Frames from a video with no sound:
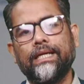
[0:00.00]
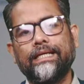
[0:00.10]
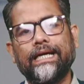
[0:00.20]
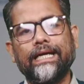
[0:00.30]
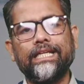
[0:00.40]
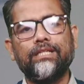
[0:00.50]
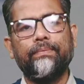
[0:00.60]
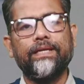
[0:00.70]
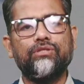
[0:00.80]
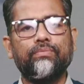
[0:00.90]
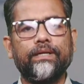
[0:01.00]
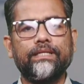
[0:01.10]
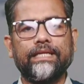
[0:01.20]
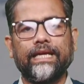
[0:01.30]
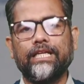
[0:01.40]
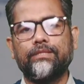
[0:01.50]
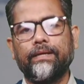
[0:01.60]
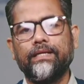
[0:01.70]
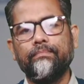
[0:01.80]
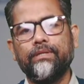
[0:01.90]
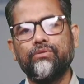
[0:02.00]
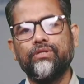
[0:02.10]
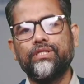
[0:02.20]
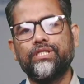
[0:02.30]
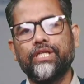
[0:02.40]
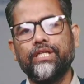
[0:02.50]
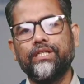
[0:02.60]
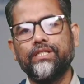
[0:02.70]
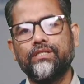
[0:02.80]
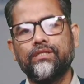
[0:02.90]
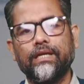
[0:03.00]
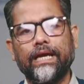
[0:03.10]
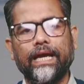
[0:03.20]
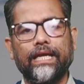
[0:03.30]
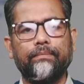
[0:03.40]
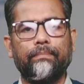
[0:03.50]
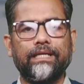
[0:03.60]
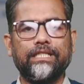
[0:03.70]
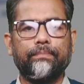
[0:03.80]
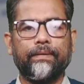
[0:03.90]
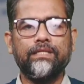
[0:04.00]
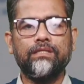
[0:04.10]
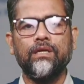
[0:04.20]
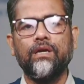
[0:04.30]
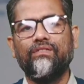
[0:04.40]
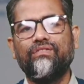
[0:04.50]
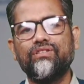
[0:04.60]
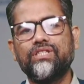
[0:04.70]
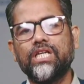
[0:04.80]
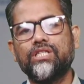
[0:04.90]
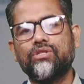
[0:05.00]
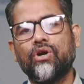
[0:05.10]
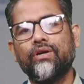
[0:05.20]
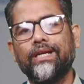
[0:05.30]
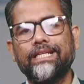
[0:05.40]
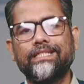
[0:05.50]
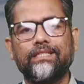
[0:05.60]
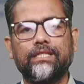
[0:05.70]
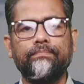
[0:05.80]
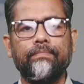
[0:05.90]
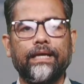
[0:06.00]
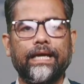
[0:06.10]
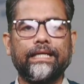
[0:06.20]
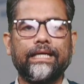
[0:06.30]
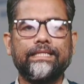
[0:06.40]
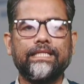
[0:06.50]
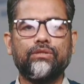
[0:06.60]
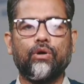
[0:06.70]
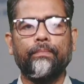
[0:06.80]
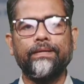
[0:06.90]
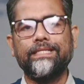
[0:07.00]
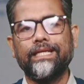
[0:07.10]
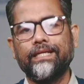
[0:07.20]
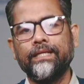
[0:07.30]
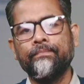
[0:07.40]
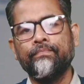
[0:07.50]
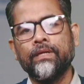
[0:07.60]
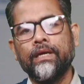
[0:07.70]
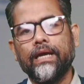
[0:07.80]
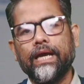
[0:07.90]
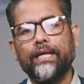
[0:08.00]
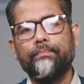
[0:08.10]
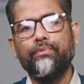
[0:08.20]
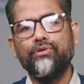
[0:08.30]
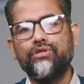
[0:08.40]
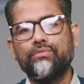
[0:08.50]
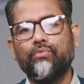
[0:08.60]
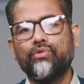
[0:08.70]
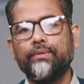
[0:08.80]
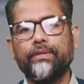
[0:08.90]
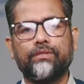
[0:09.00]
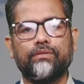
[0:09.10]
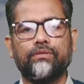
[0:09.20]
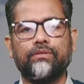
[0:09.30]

Direct face-to-face engagement between trainers and participants fosters strong relationship, encourages open sharing, and boosts motivation.